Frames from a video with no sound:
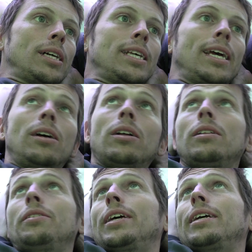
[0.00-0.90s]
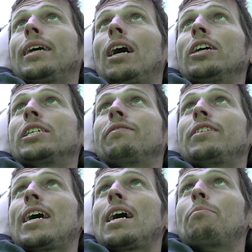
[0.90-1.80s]
say the height of
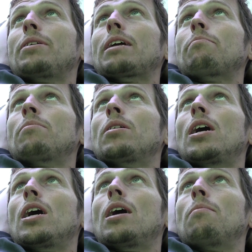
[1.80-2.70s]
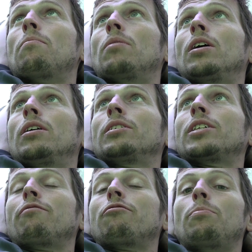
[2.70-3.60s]
the air beam.
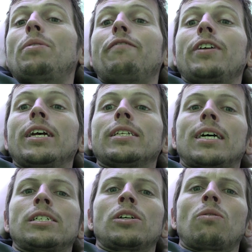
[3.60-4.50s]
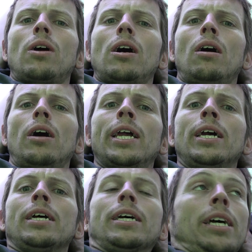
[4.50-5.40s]
So for a bivvy, it's actually quite high.
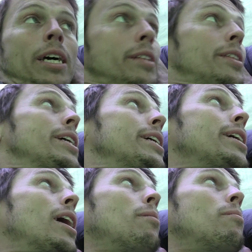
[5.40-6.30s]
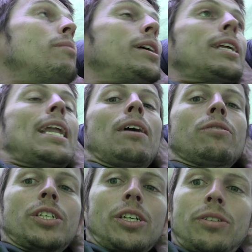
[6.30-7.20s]
It
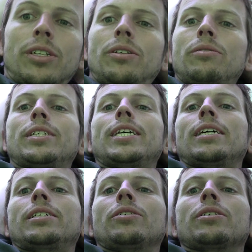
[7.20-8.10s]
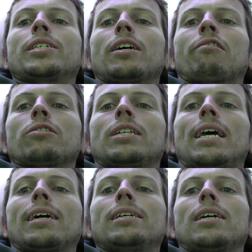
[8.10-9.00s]
allows you to sit. You could sit
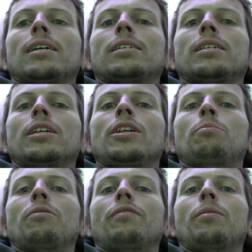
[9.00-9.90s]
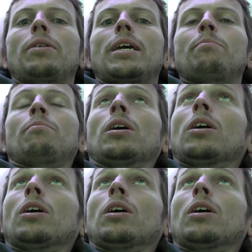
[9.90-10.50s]
cross-legged under the loop of the beam,